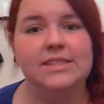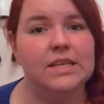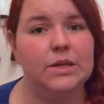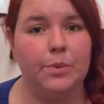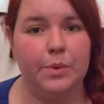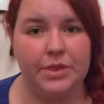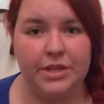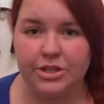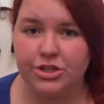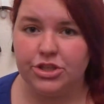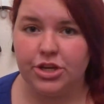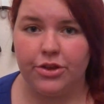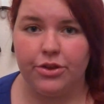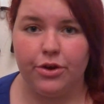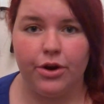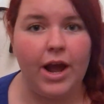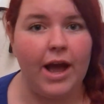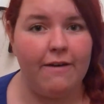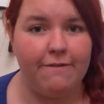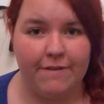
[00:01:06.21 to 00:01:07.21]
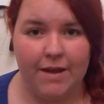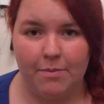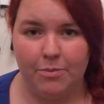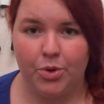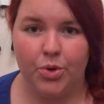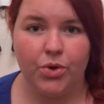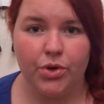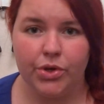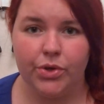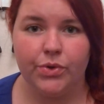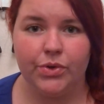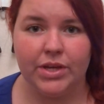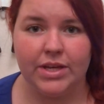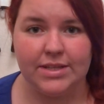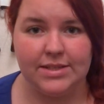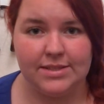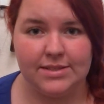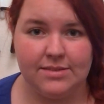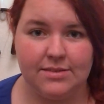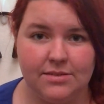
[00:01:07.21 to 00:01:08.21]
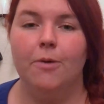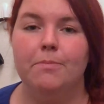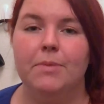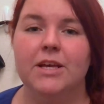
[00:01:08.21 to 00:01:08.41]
sing with each other at family reunions.